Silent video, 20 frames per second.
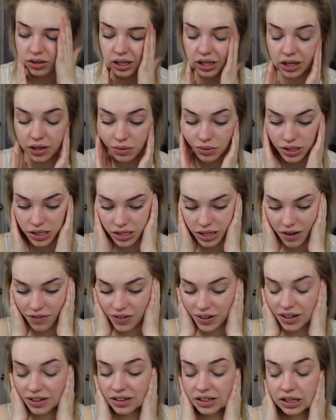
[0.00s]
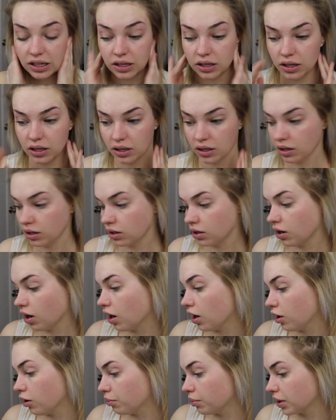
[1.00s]
Like it was definitely
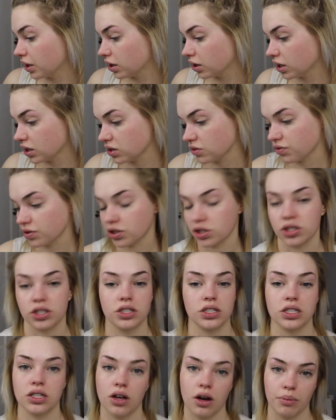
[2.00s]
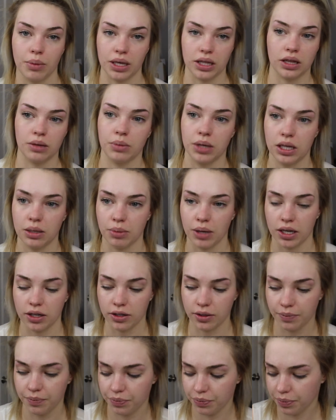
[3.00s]
not helping, that's for sure. It did not make them any
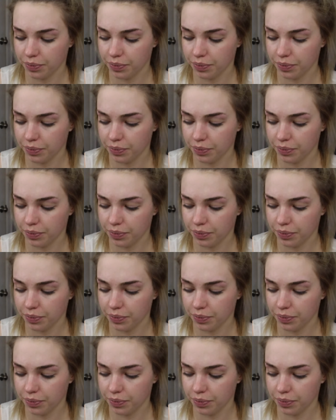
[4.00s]
better.